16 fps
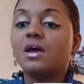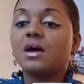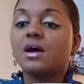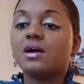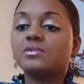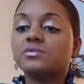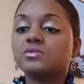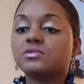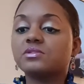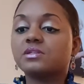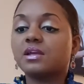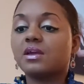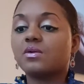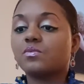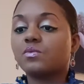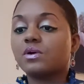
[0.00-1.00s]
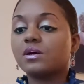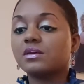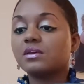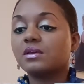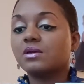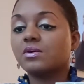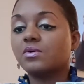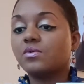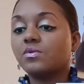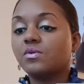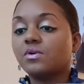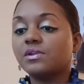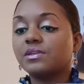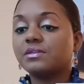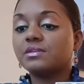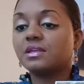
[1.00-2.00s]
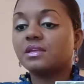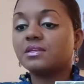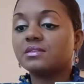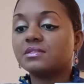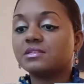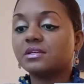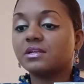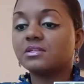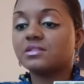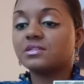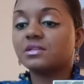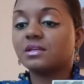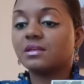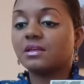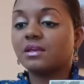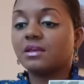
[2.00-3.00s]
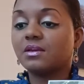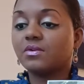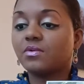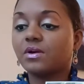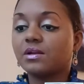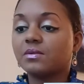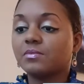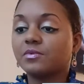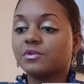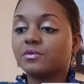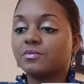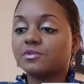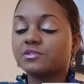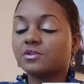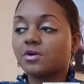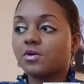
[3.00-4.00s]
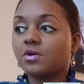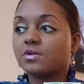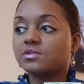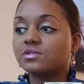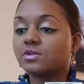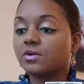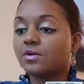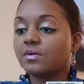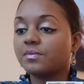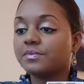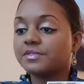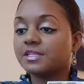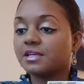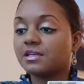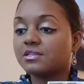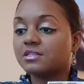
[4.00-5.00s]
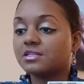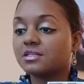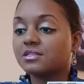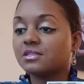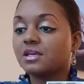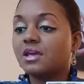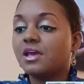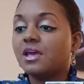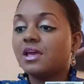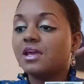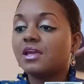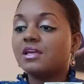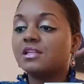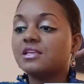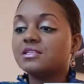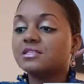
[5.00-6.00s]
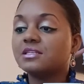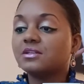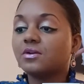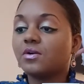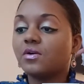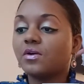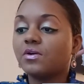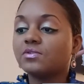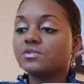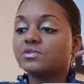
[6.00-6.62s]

understand what can go on in such incredibly bizarre circumstances. It isn't hard